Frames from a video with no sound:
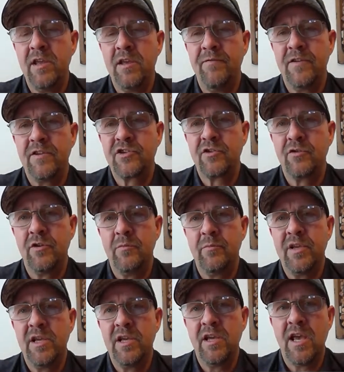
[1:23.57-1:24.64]
if it's going to
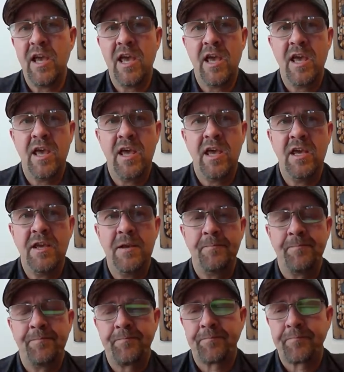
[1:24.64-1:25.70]
be a
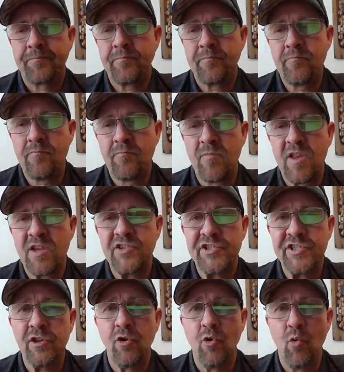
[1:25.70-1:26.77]

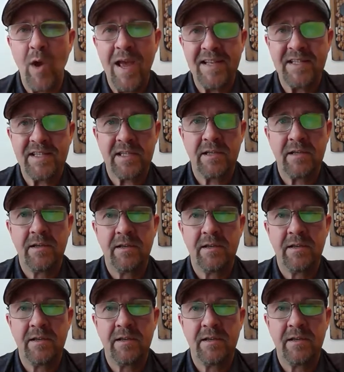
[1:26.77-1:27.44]
Silhouette